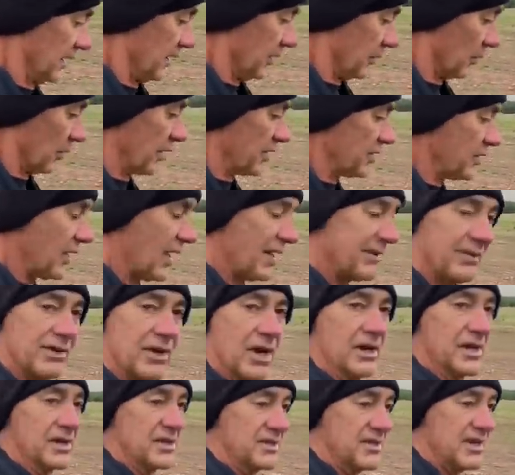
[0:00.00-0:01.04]
where you have a
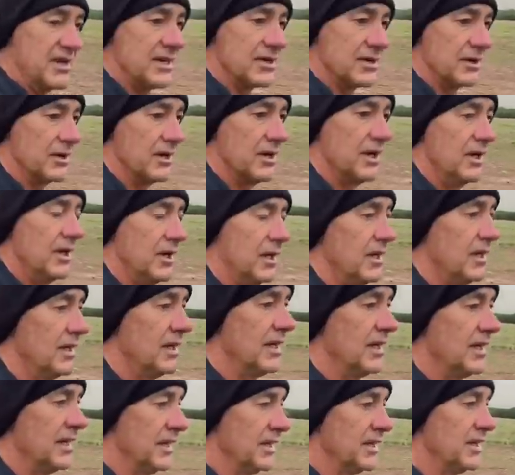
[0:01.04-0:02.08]
lot of deer,
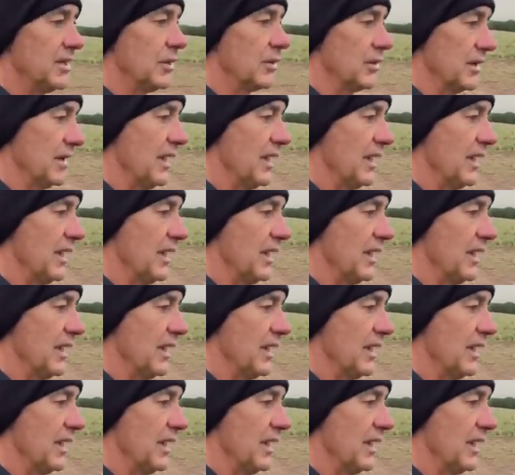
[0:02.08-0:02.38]
you know,